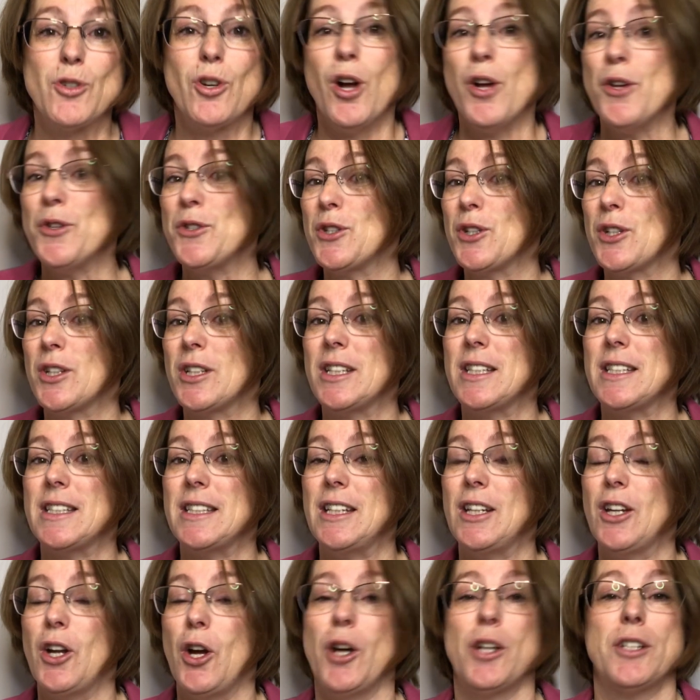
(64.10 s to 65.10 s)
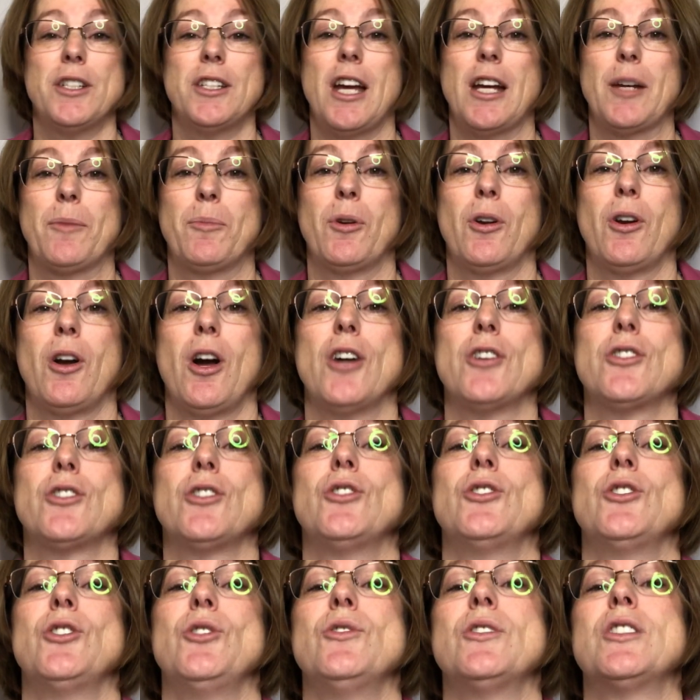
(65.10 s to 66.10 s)
you're also going to see contact
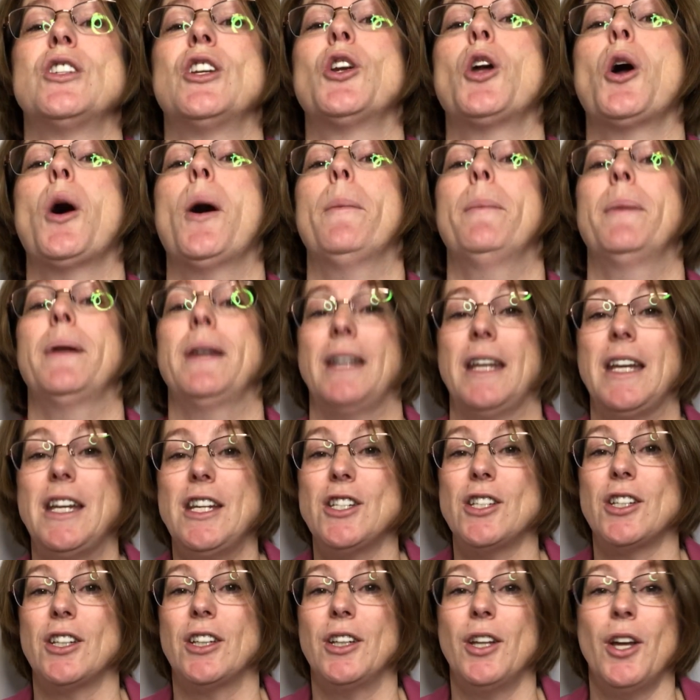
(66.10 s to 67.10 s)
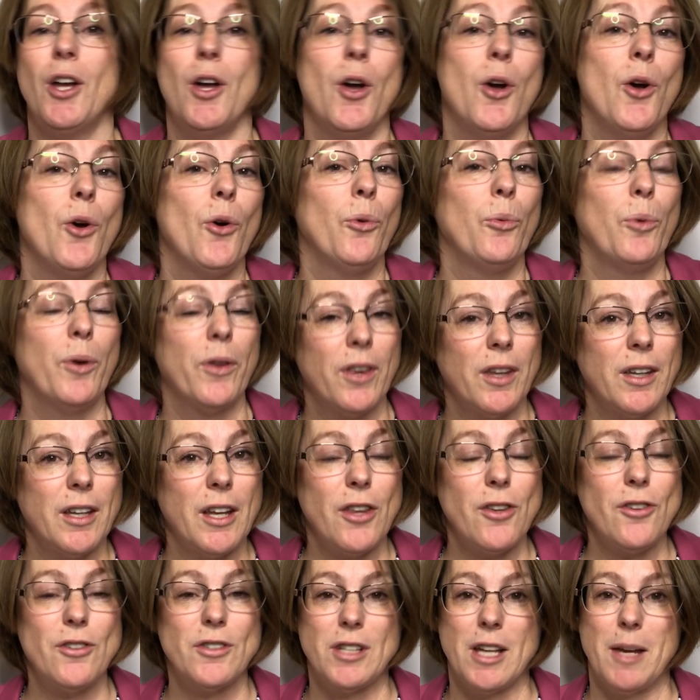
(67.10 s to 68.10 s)
precautions used in combination with
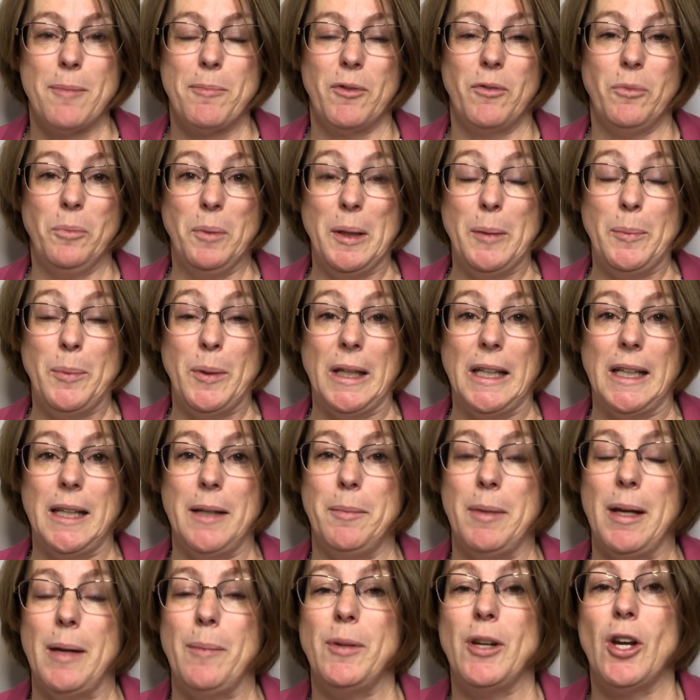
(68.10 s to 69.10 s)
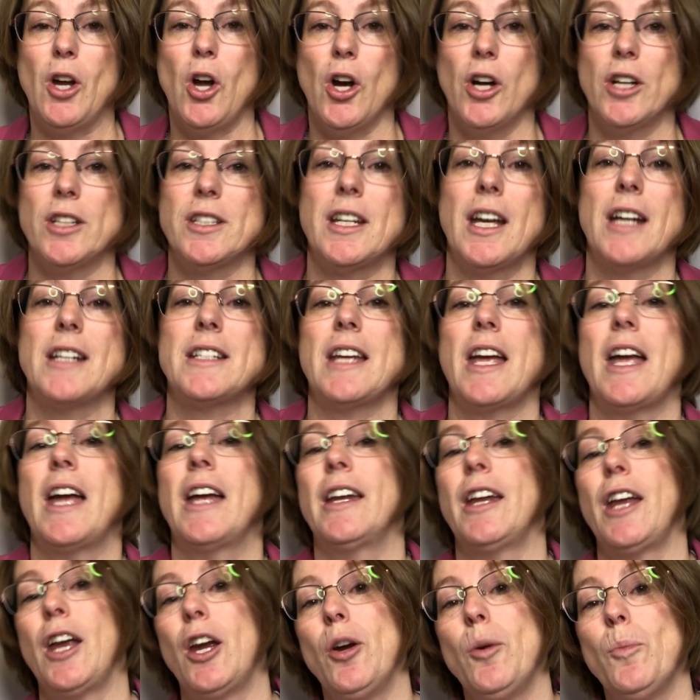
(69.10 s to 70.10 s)
another type of PPE, maybe contact
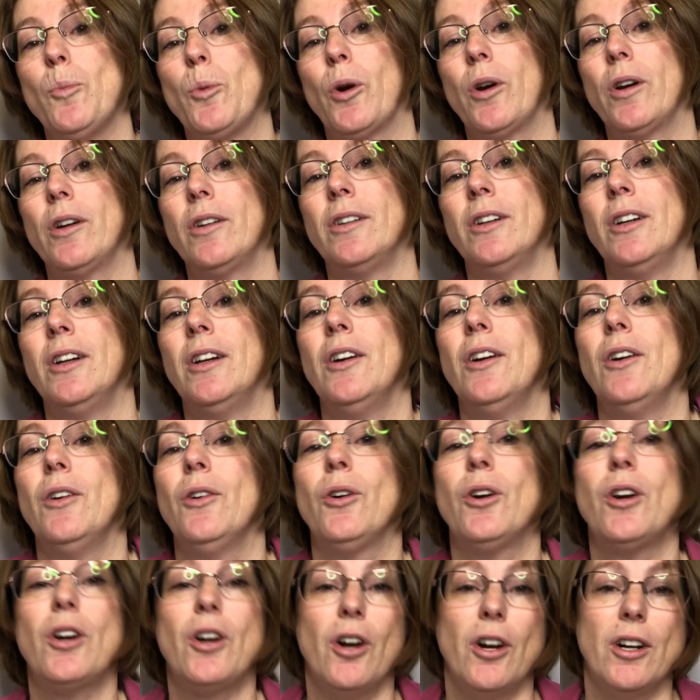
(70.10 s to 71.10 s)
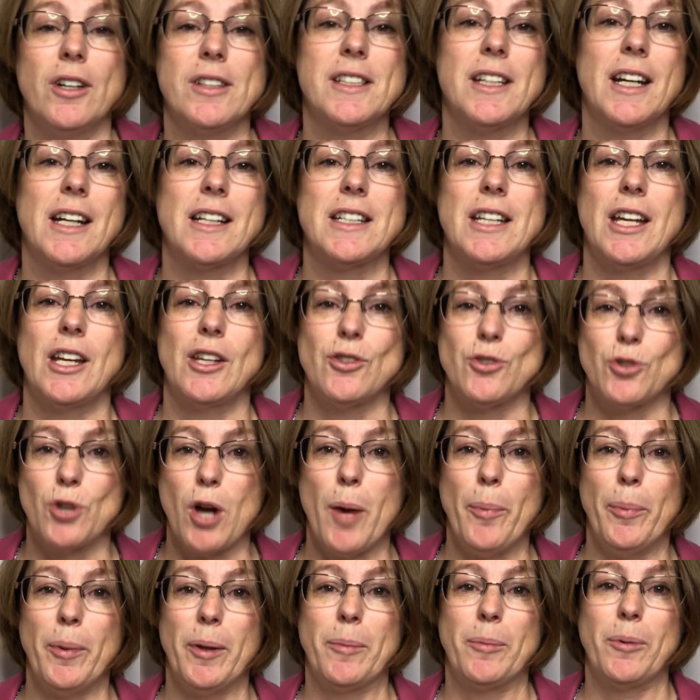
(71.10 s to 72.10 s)
and airborne or contact and
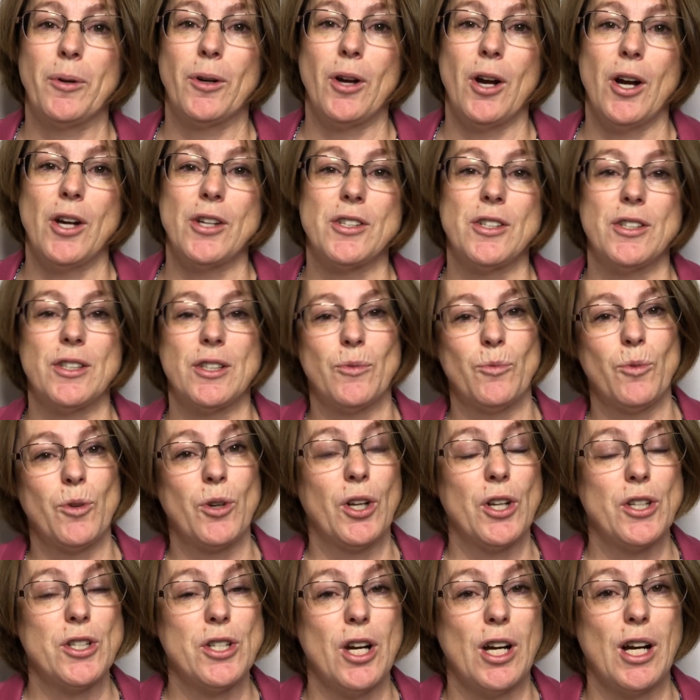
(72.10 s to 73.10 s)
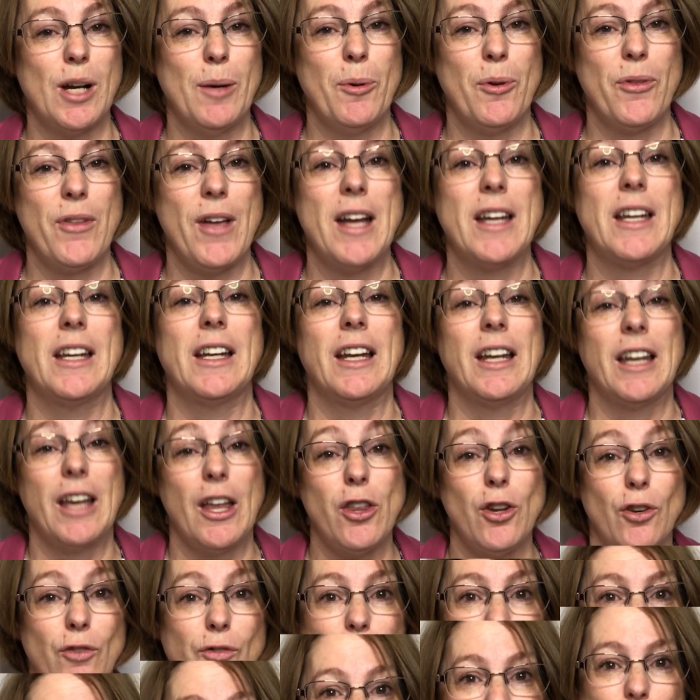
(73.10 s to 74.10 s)
droplet precautions, and we're going to talk about that in
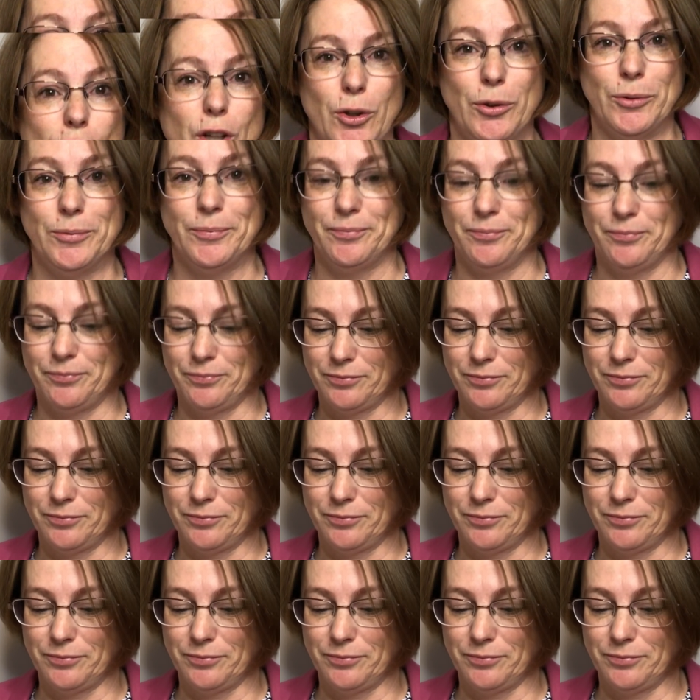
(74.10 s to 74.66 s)
another video.